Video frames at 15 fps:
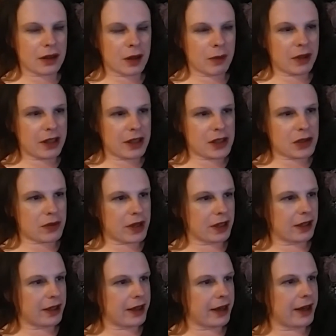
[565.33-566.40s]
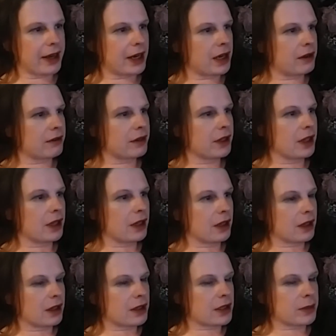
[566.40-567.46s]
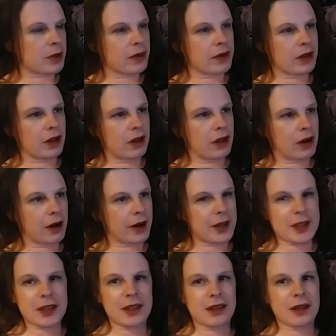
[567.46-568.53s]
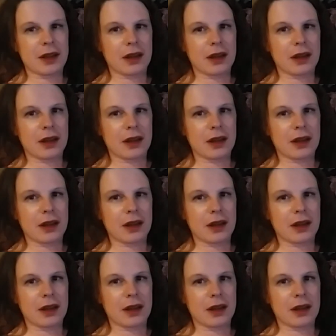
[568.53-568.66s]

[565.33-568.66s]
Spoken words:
completely strictly. I have somewhat of a large